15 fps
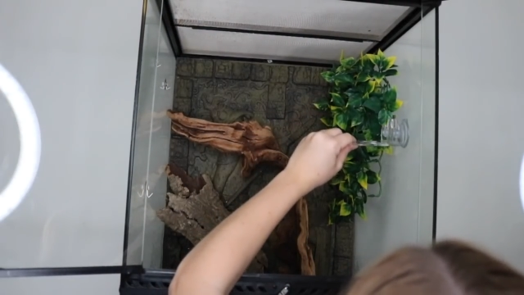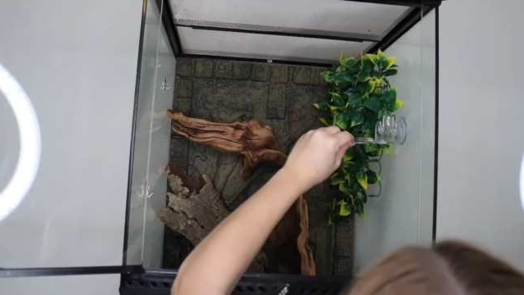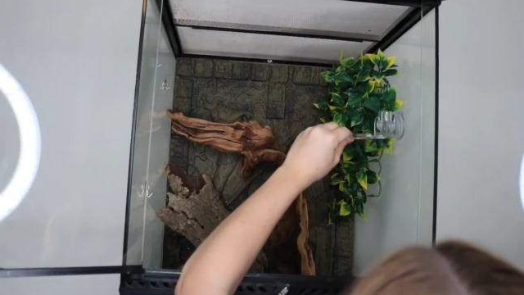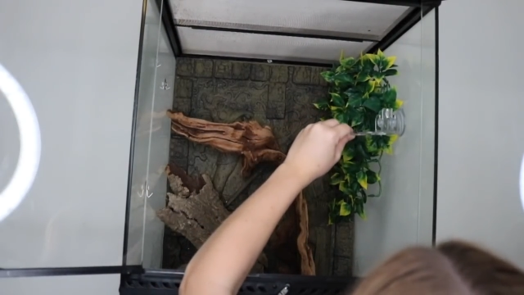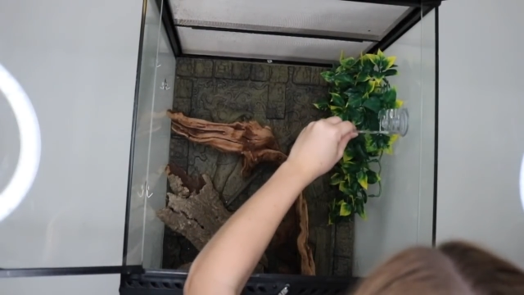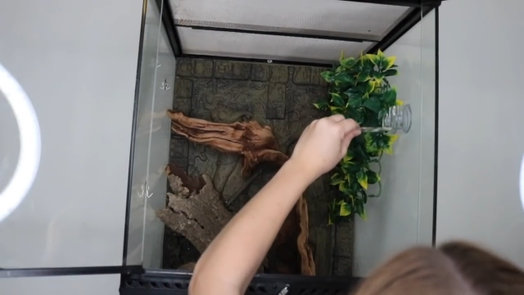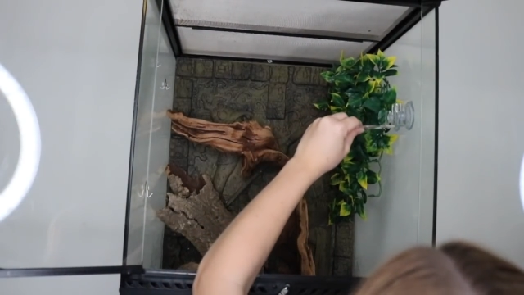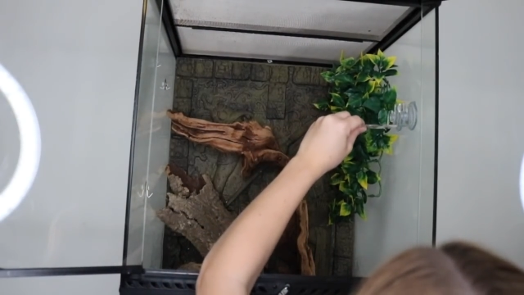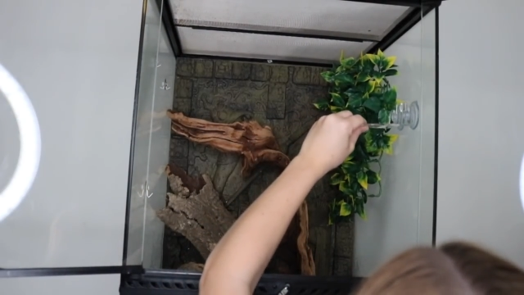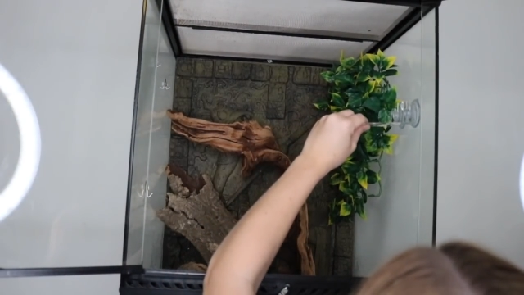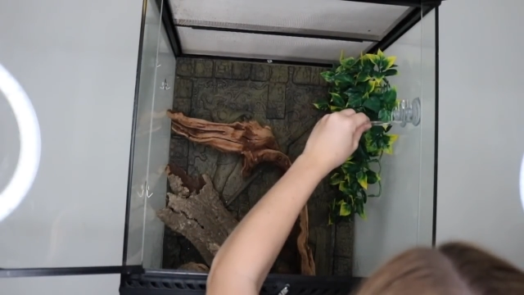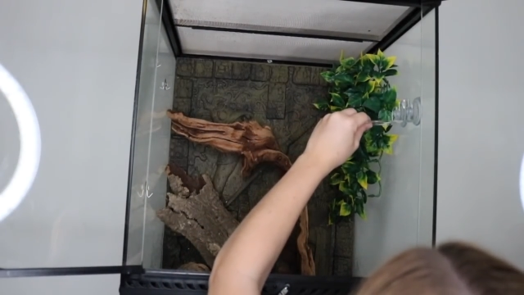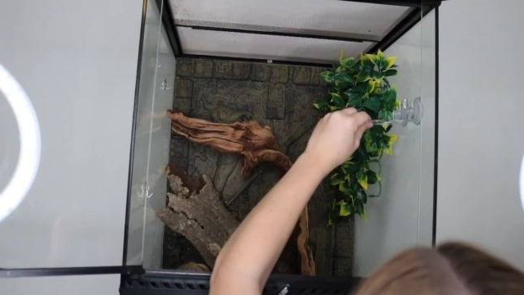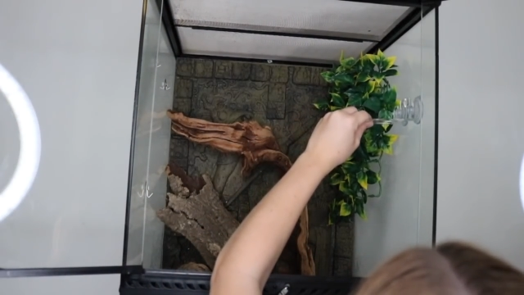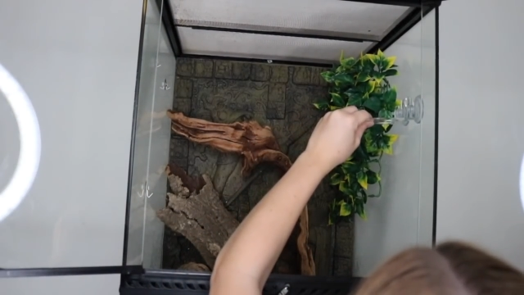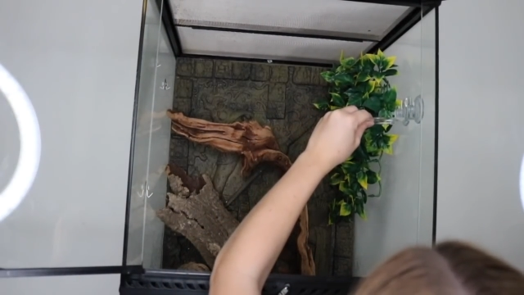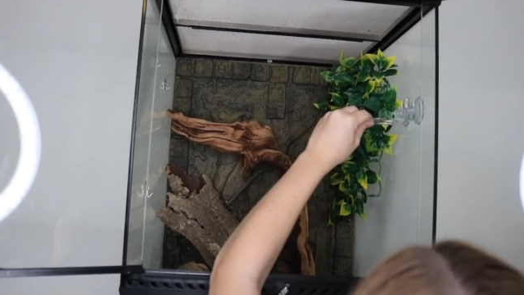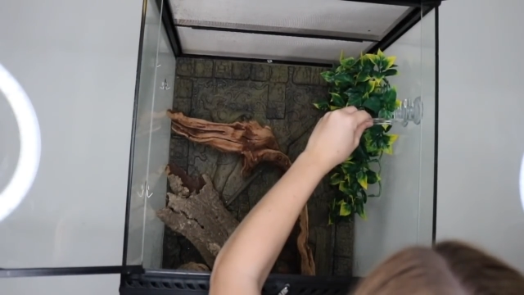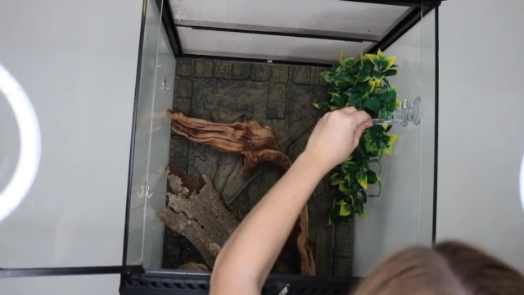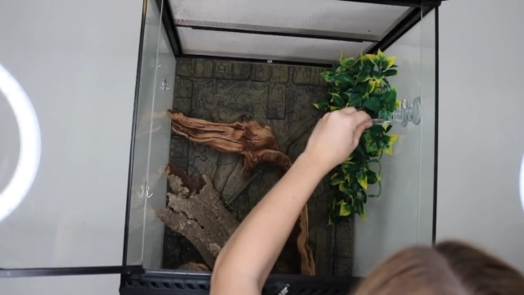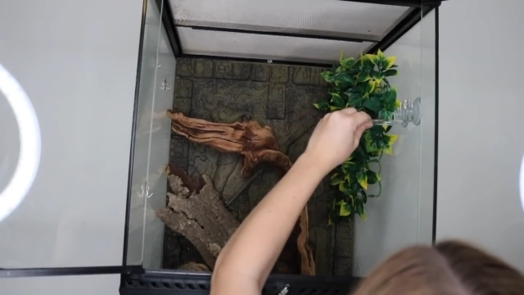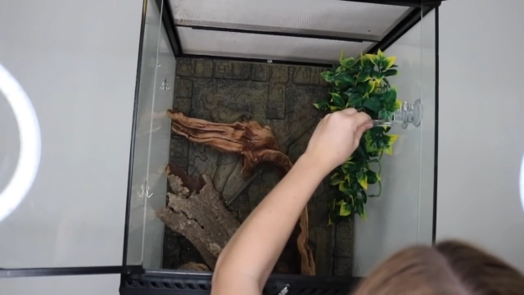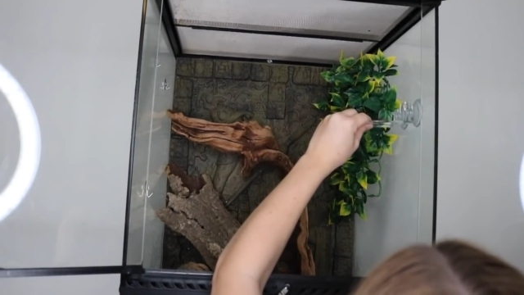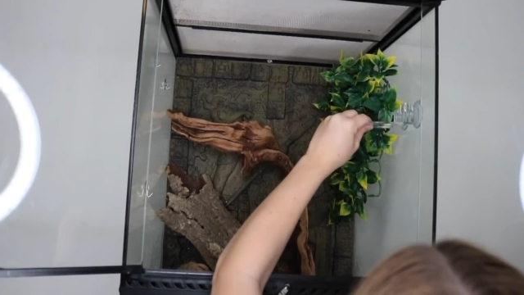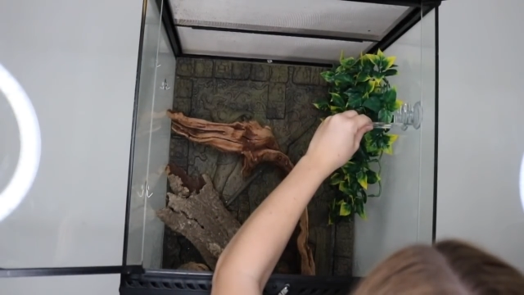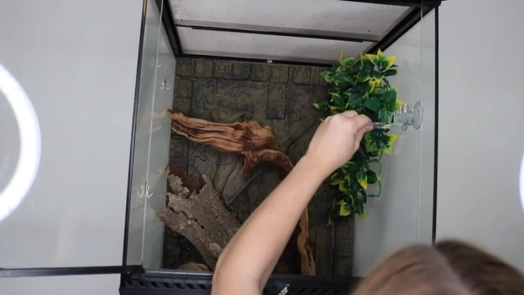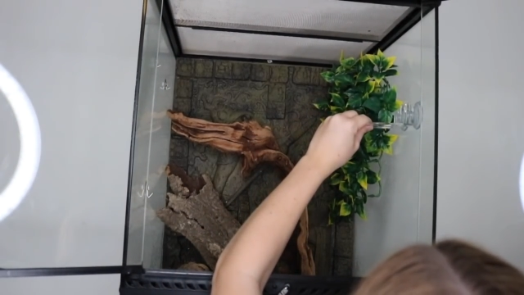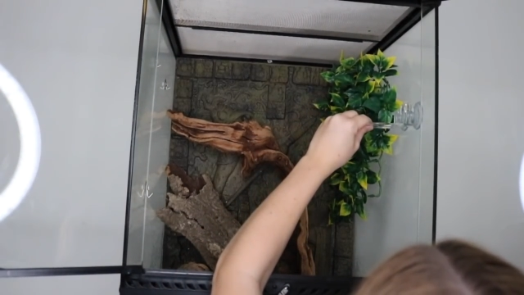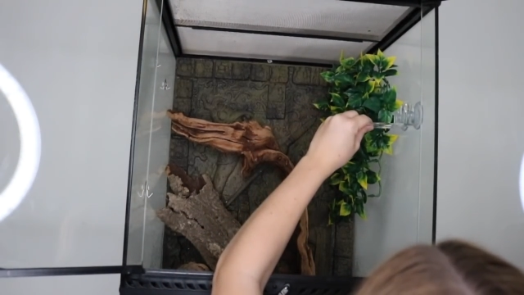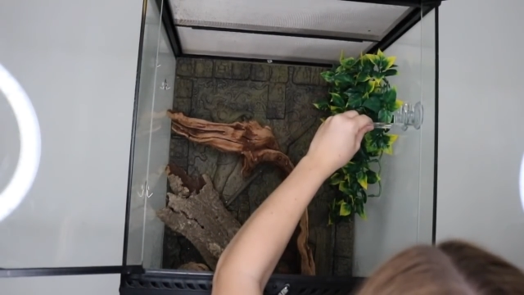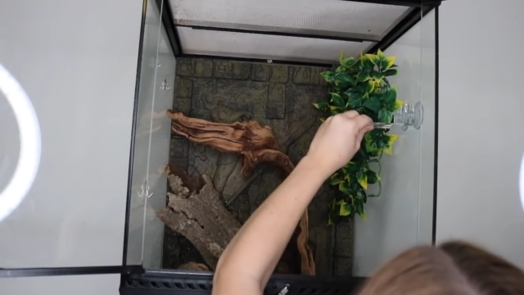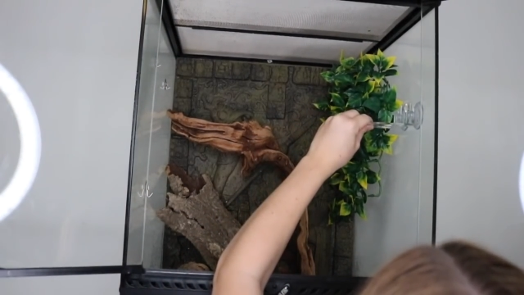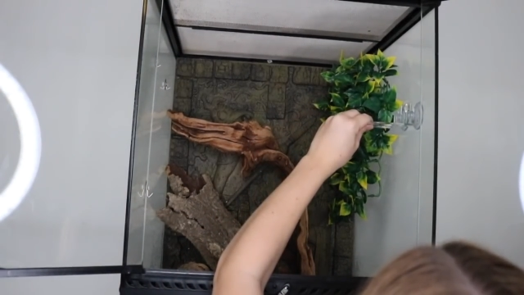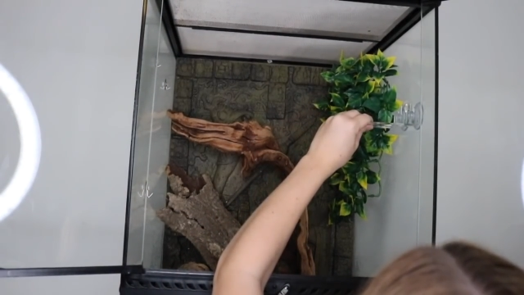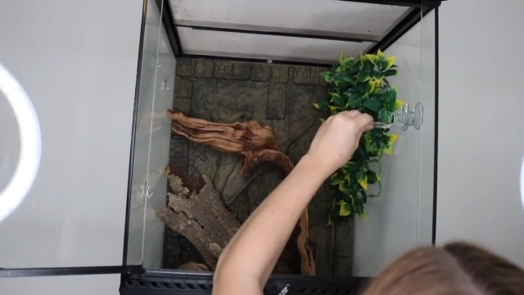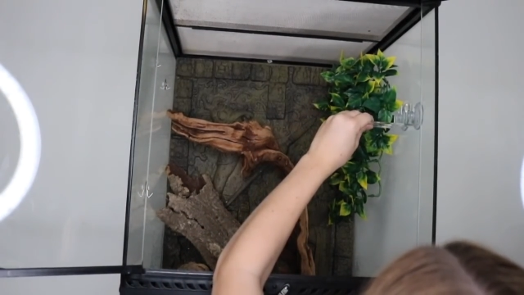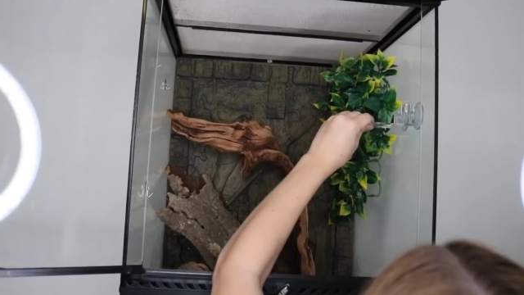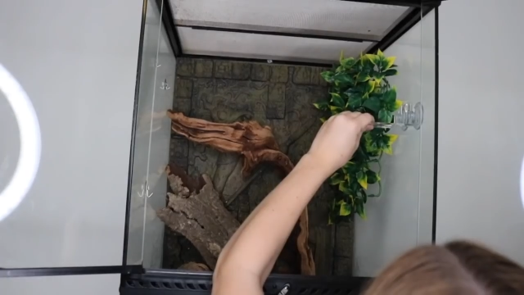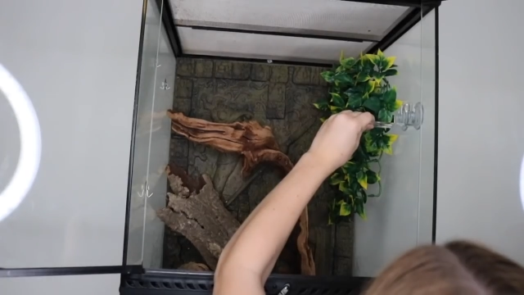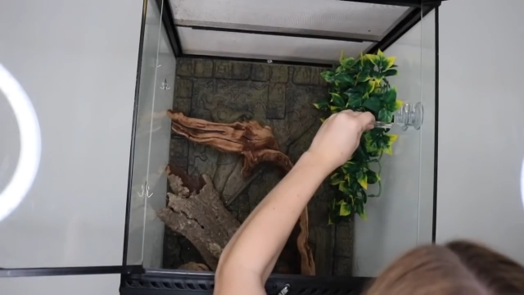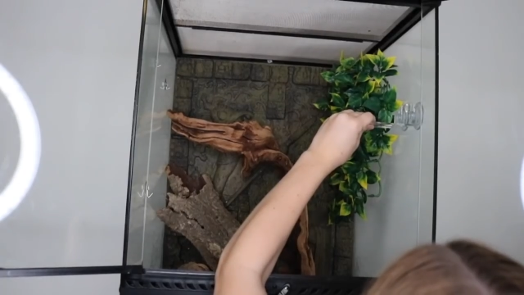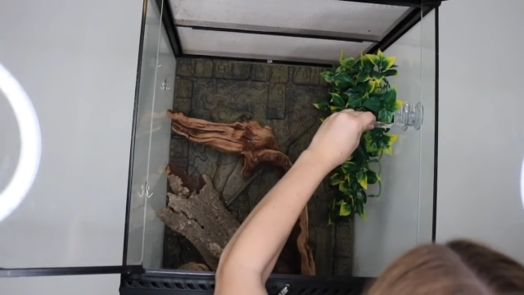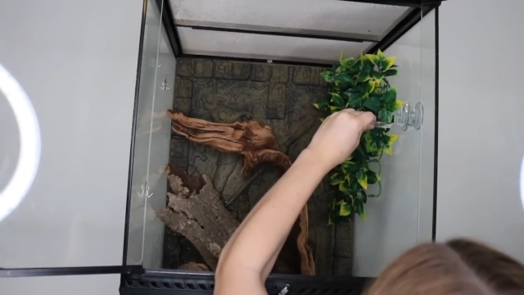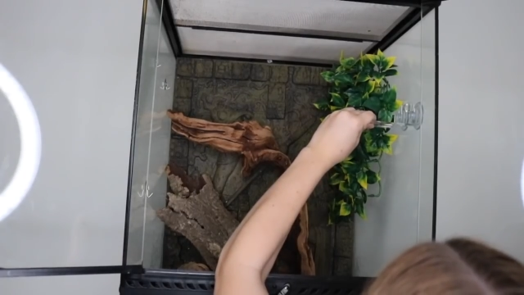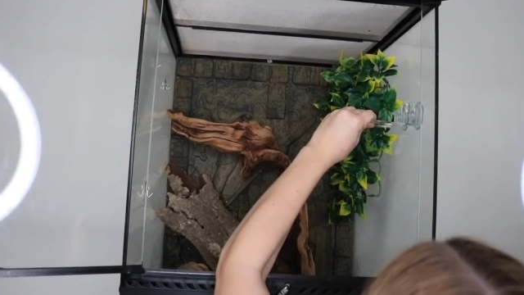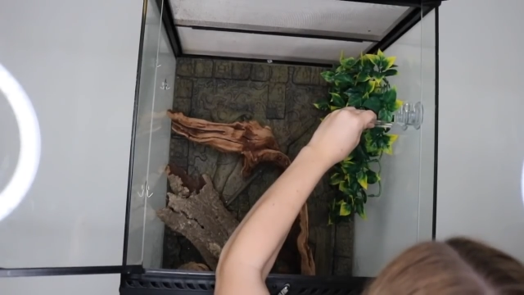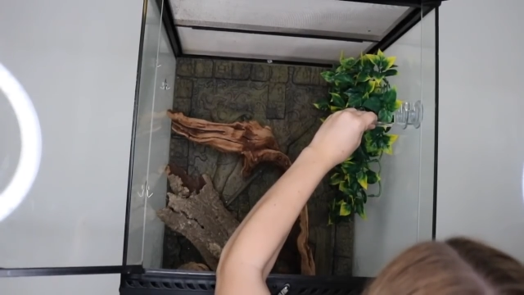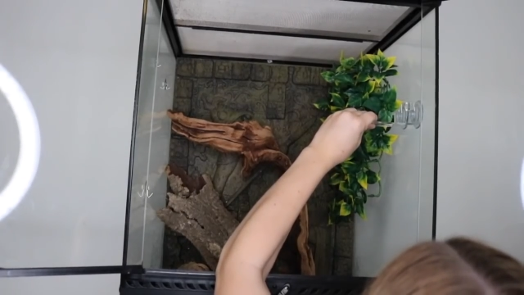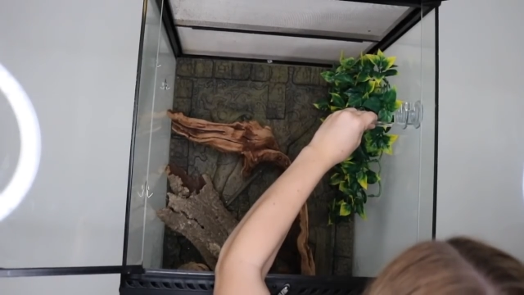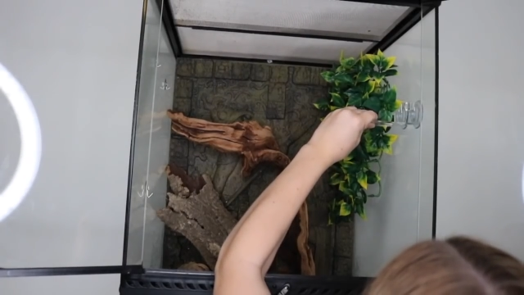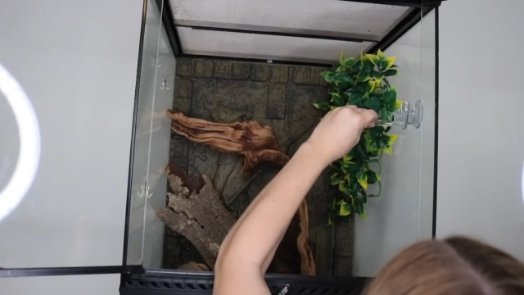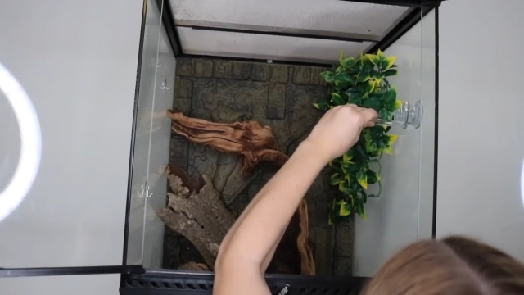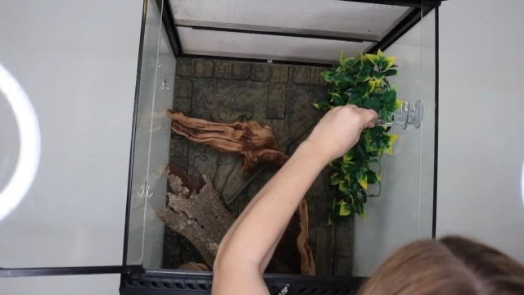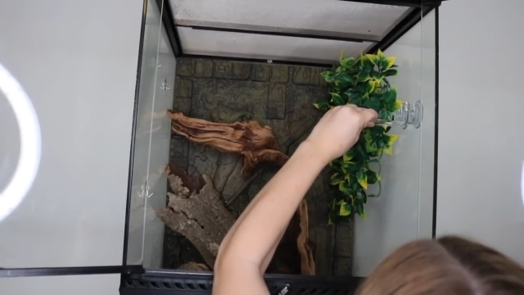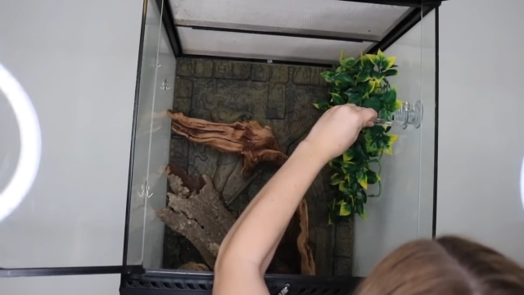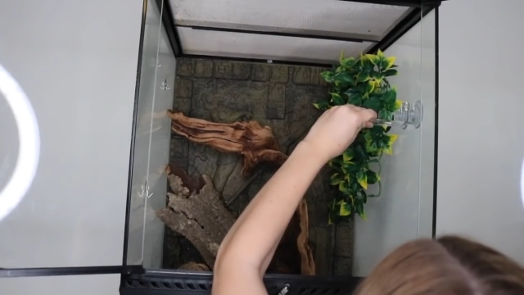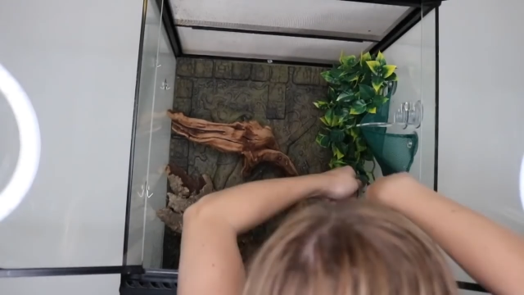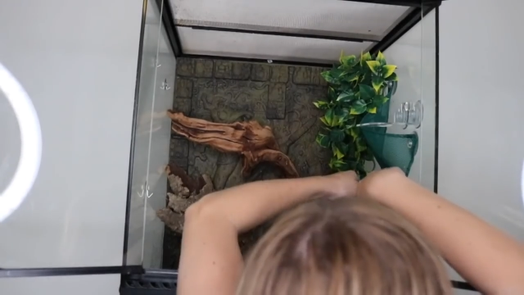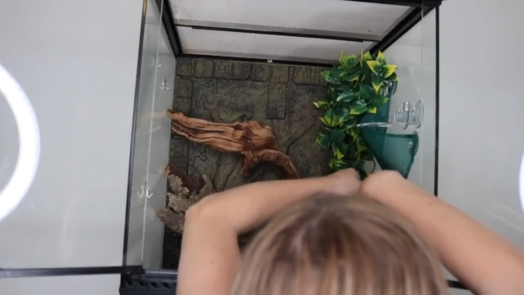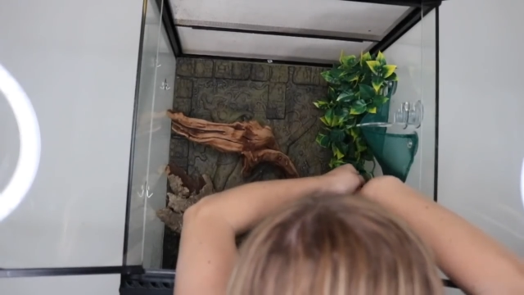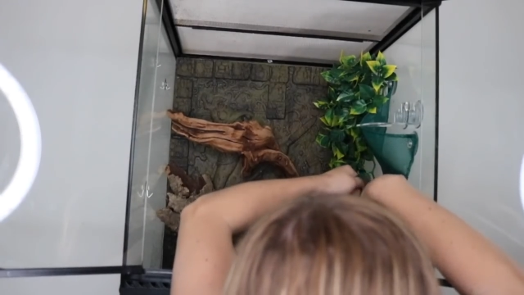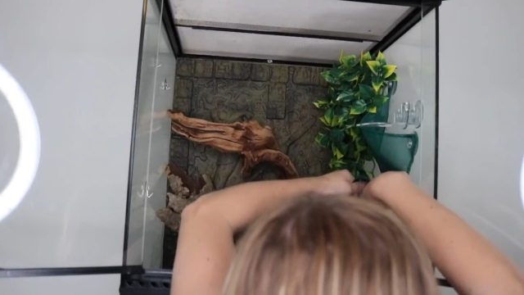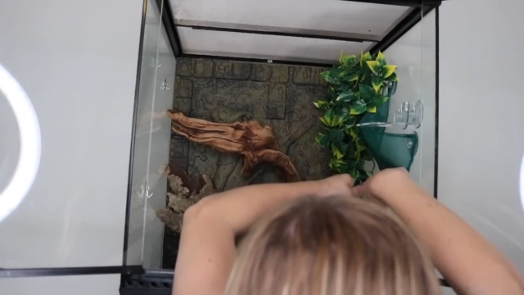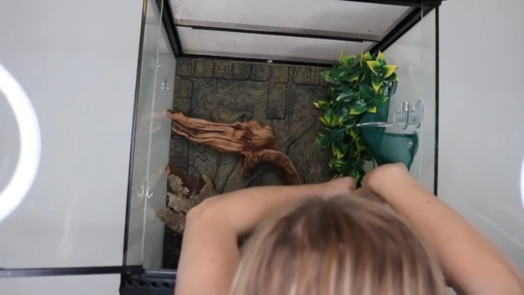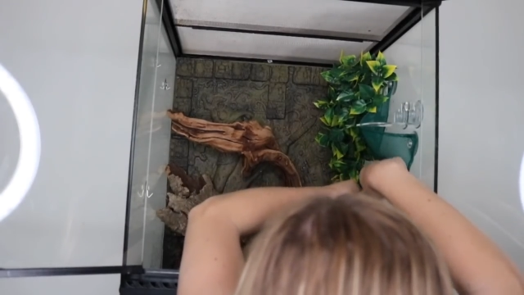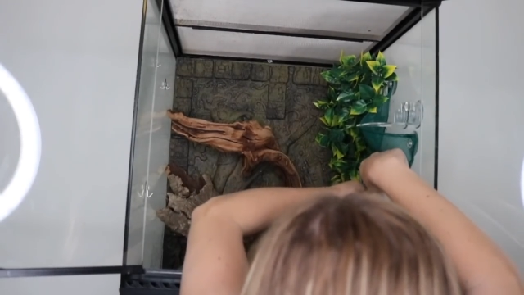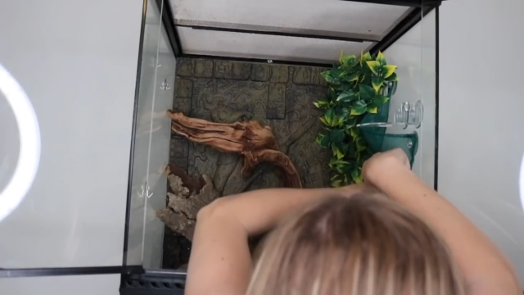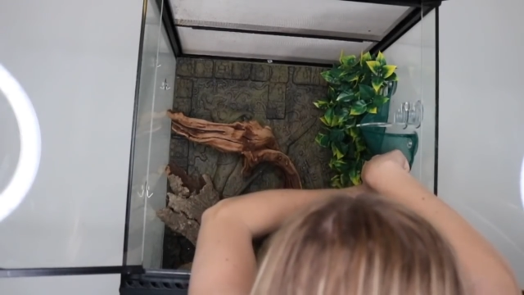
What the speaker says: [unreadable: no face in view]